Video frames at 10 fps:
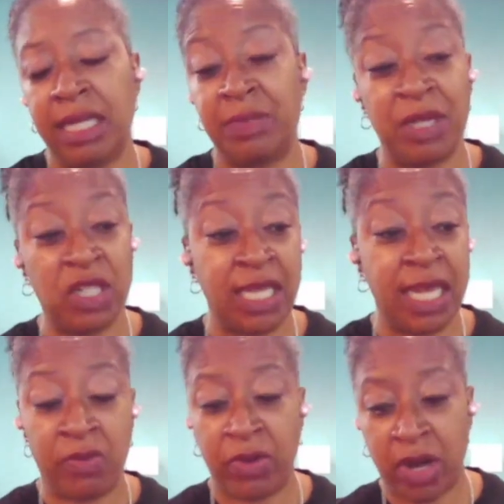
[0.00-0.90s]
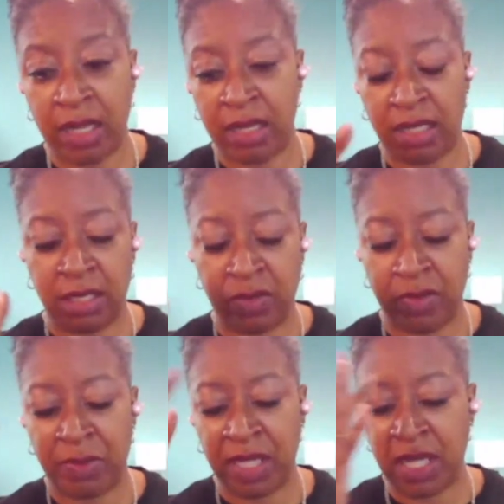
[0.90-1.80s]
especially now,
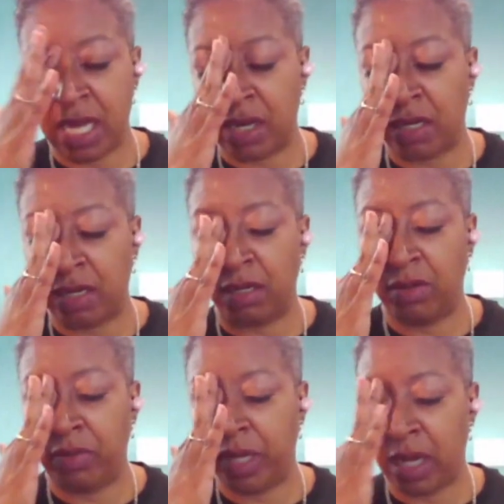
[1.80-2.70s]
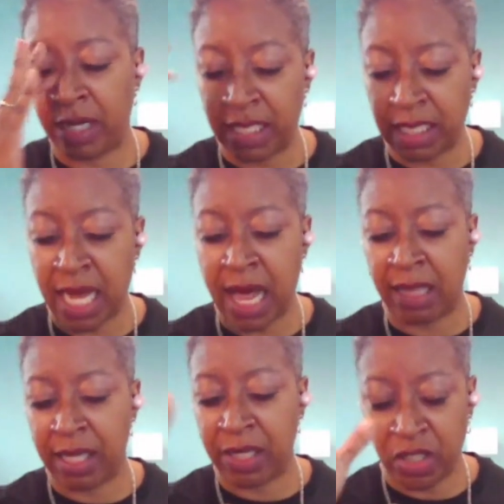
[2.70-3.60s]
with my daughter, we're on this
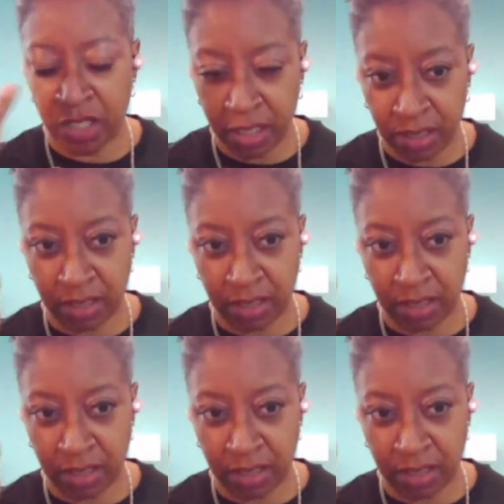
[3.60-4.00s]
college